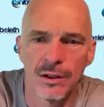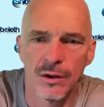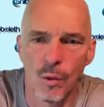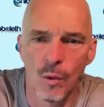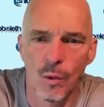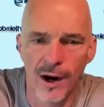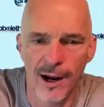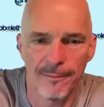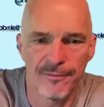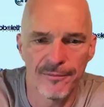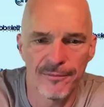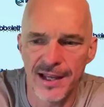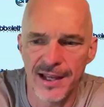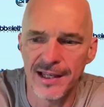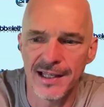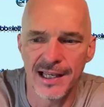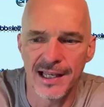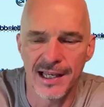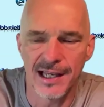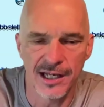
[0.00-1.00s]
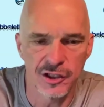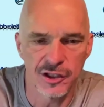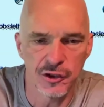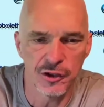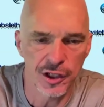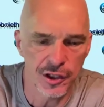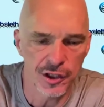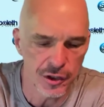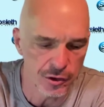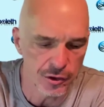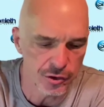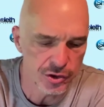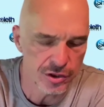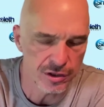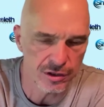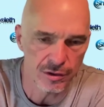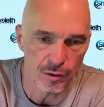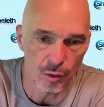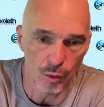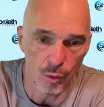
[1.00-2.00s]
What I'm thinking is you could
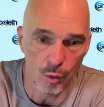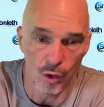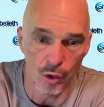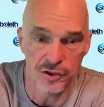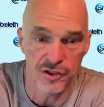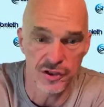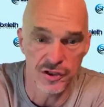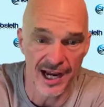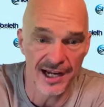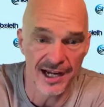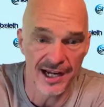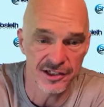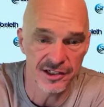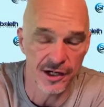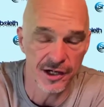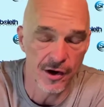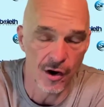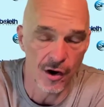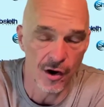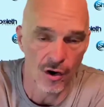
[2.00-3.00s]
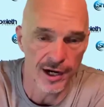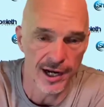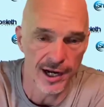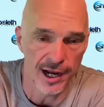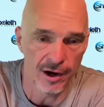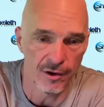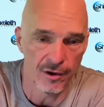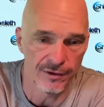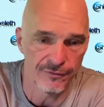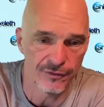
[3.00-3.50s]
use worst case scenario,